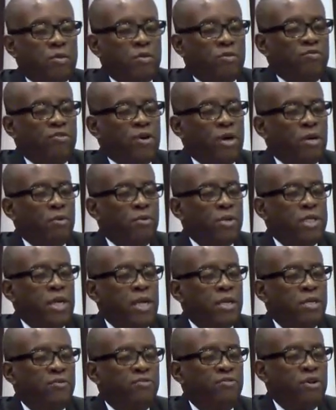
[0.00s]
Father, we
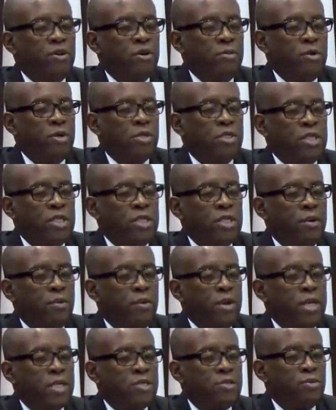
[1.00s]
thank you for your mercy and
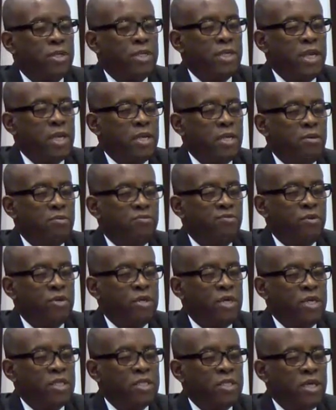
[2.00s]
grace. We thank you for
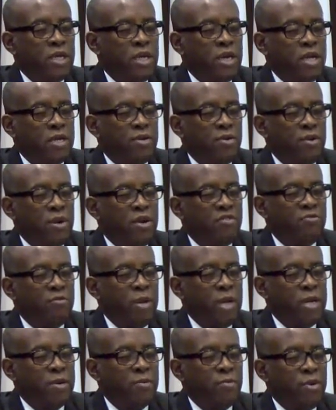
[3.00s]
this day that you have
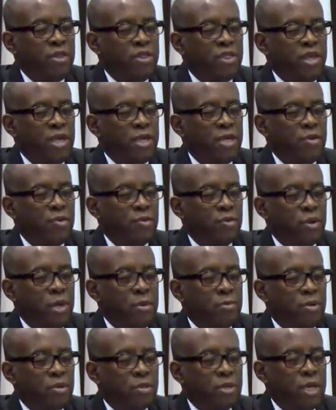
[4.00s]
made. We thank you we're
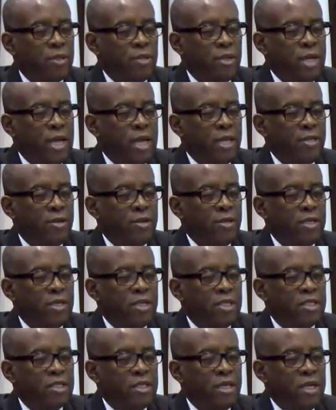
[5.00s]
able to gather on
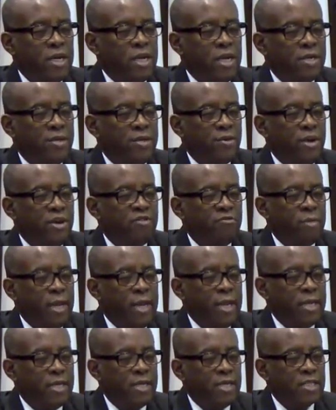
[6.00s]
this day that you have
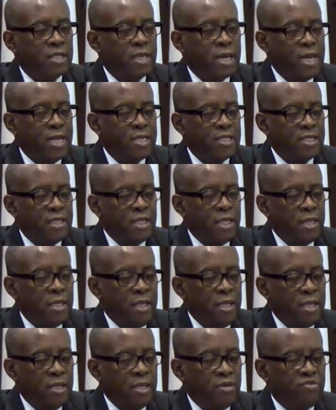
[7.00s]
made, this last
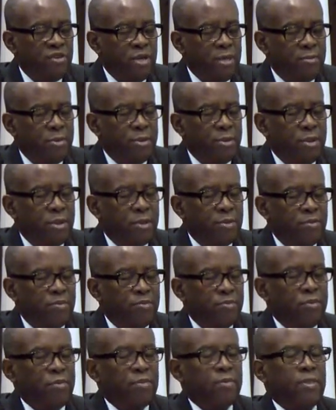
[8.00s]
Sunday in November.
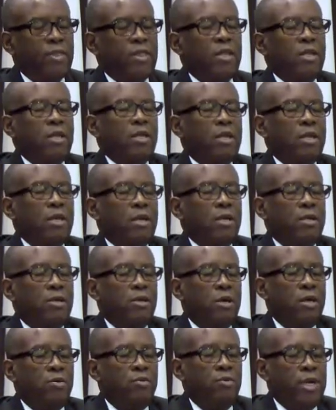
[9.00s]

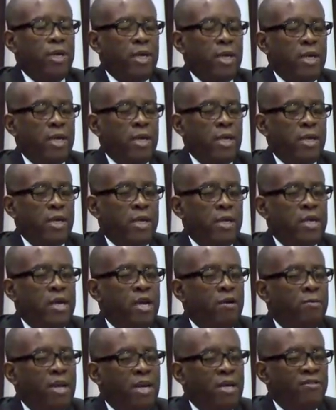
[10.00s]
Lord, we there
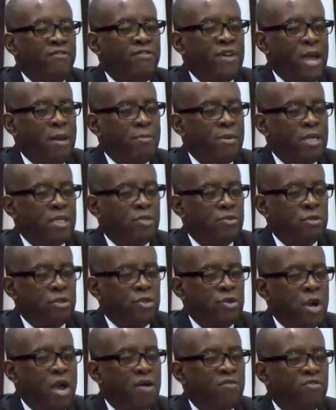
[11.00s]
are many families who are
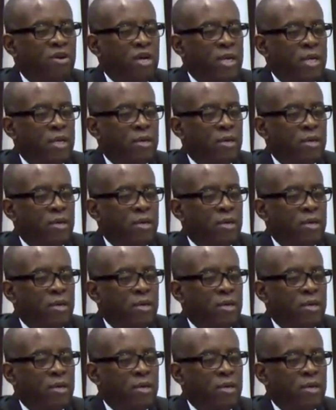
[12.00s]
traveling.